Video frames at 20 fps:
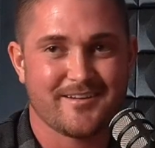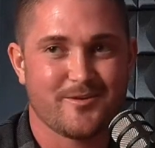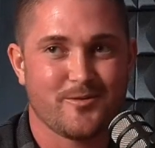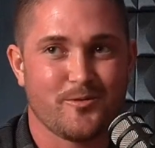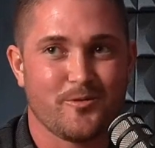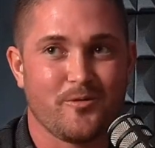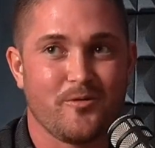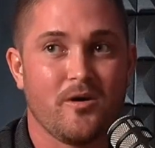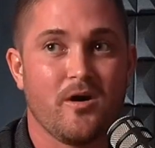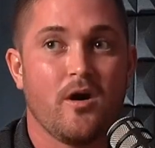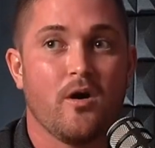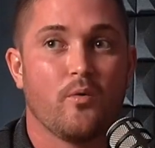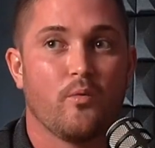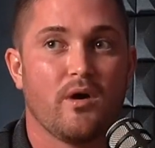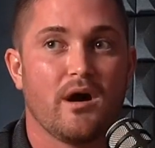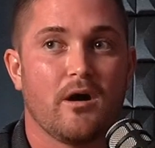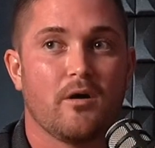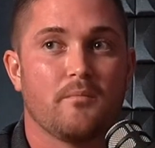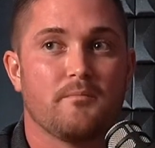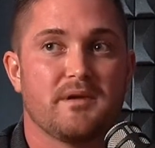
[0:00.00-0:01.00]
cool.
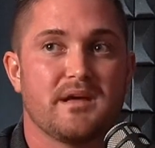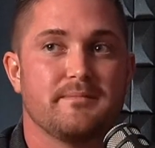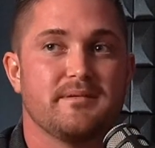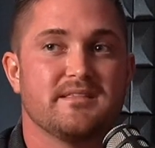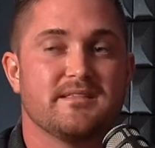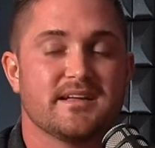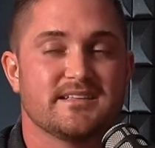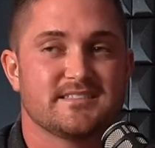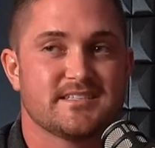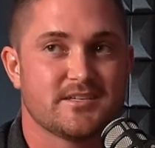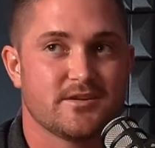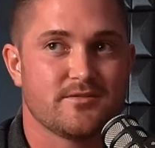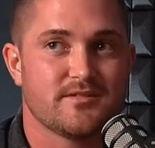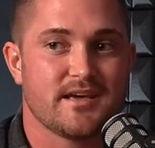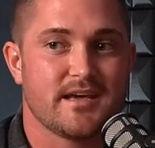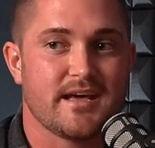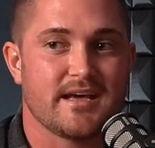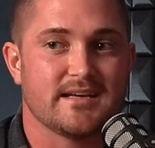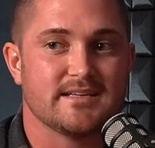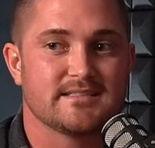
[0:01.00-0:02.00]
Well, maybe let's do
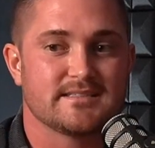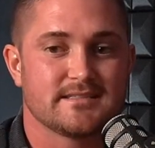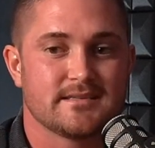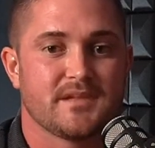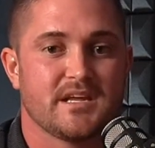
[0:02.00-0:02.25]
this.